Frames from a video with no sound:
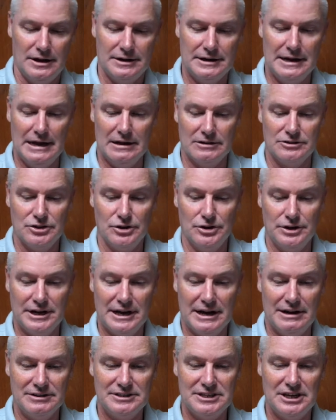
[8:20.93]
Now,
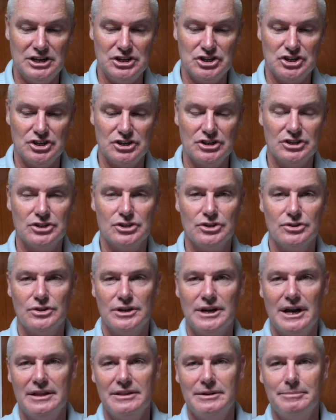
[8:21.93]
turning our attention to
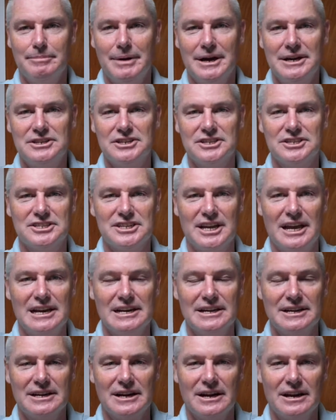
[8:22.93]
the other major
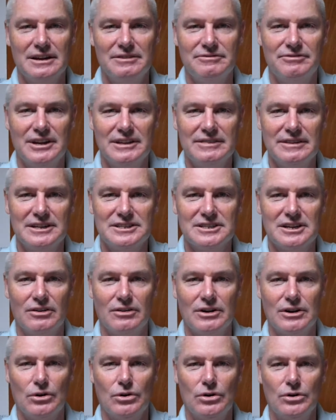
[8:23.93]
sailing event that's
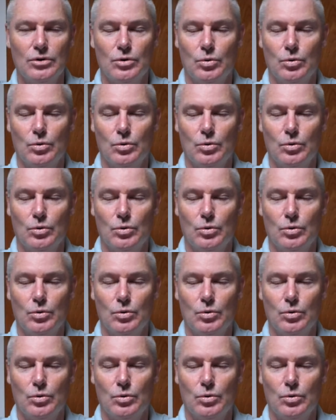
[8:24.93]
going on,